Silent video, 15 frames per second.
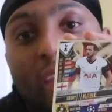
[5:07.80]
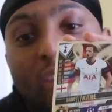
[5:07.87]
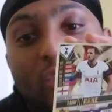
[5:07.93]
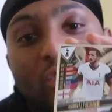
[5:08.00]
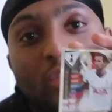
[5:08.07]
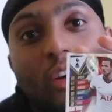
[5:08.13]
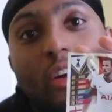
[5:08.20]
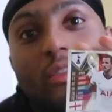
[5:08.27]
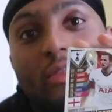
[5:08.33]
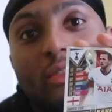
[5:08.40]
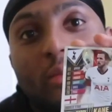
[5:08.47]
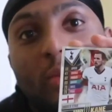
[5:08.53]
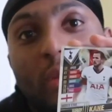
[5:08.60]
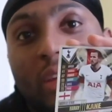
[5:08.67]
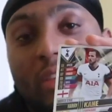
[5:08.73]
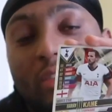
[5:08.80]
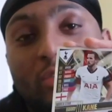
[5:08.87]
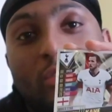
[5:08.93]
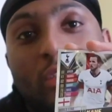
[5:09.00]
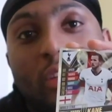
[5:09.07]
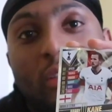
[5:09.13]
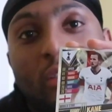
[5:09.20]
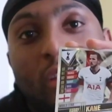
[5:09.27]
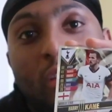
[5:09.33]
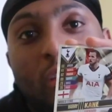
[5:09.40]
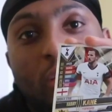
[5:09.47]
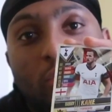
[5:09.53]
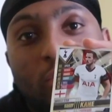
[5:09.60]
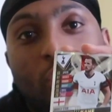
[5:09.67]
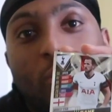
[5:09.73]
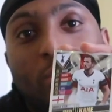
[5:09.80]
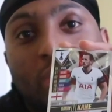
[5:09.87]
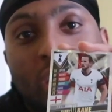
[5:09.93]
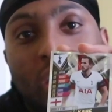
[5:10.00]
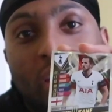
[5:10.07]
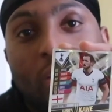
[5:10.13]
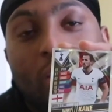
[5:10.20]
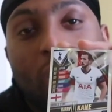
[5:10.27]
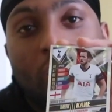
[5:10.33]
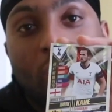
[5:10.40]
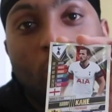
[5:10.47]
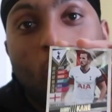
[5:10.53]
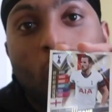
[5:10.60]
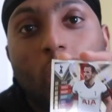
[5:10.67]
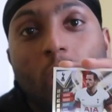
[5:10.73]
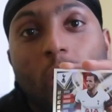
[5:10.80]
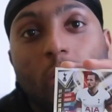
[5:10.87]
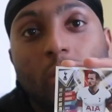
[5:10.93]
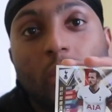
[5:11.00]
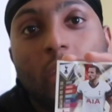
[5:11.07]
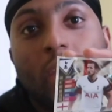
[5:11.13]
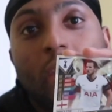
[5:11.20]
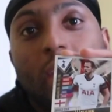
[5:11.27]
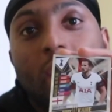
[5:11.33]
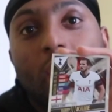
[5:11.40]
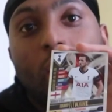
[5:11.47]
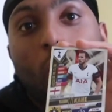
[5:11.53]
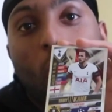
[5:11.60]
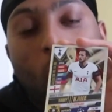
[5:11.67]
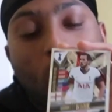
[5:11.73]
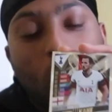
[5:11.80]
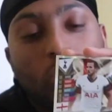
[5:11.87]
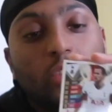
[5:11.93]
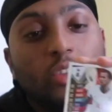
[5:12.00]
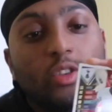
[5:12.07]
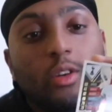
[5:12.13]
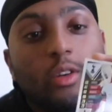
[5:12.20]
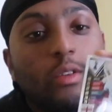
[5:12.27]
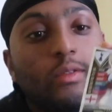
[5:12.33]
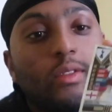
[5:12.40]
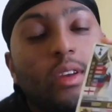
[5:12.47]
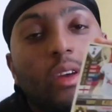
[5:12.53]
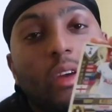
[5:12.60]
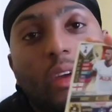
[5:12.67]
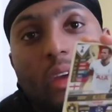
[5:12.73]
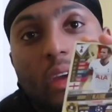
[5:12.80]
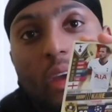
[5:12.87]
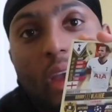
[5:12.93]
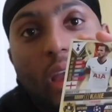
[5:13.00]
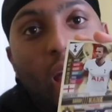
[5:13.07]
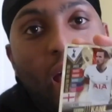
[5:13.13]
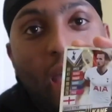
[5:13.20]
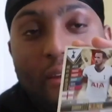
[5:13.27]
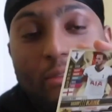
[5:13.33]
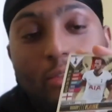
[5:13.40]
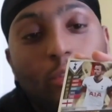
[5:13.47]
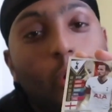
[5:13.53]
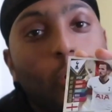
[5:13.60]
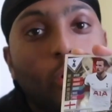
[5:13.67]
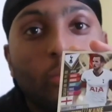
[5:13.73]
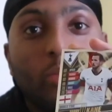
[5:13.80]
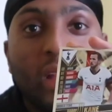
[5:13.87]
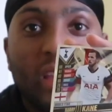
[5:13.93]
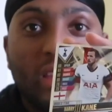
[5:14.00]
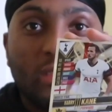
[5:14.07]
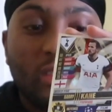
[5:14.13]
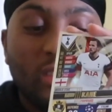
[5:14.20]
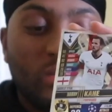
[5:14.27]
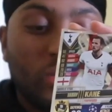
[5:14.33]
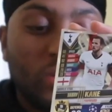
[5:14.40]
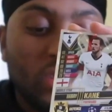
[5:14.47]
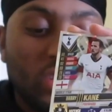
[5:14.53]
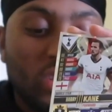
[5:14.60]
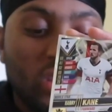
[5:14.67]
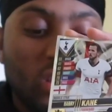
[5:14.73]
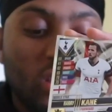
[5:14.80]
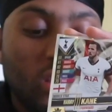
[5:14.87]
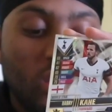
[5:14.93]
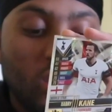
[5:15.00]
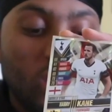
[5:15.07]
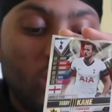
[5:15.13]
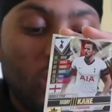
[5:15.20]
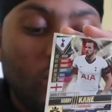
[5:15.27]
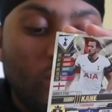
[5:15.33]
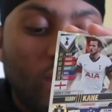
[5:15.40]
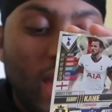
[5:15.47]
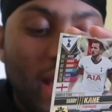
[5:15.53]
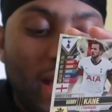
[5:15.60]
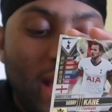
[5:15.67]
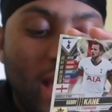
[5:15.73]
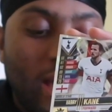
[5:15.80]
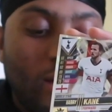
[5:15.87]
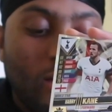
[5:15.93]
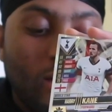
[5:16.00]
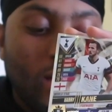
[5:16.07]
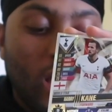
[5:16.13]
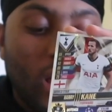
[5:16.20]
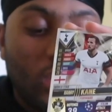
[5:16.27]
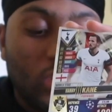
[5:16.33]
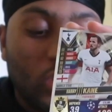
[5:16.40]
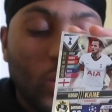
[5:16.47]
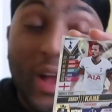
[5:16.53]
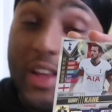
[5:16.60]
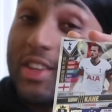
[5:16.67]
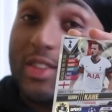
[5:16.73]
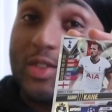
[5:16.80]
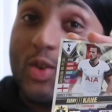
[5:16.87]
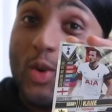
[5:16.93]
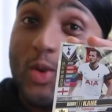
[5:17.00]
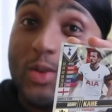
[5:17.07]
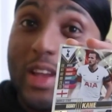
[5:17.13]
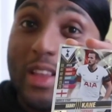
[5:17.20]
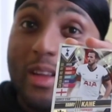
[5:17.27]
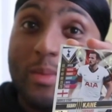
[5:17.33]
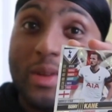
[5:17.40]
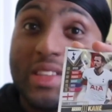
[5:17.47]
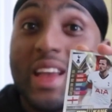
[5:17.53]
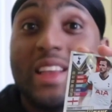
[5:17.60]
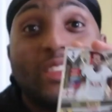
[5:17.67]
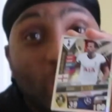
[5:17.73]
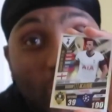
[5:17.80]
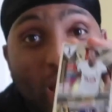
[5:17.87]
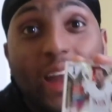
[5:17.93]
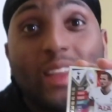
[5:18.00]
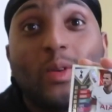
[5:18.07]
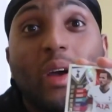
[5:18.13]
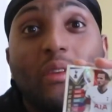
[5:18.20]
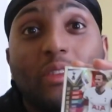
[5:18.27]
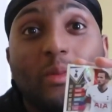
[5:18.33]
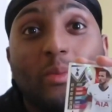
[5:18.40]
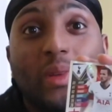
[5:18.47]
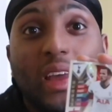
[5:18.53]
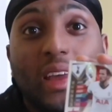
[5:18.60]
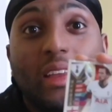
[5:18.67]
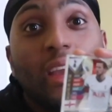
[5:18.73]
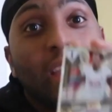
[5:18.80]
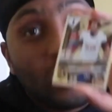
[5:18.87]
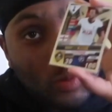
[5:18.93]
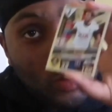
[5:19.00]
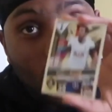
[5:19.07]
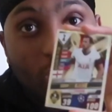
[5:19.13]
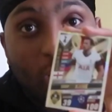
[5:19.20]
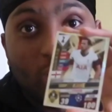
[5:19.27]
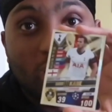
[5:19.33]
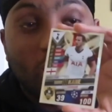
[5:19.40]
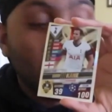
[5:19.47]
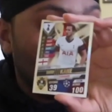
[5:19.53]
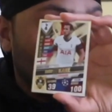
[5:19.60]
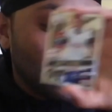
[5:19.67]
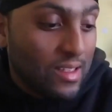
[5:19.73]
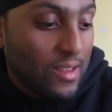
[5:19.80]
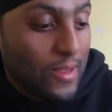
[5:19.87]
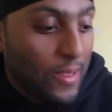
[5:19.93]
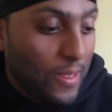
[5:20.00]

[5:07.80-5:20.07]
He deserves to be in the top 10 in the world. Well deserved. I have no complaints in his positioning right now, until I just saw who's at number 10. So now I do have a complaint. So we're going to go to number 10.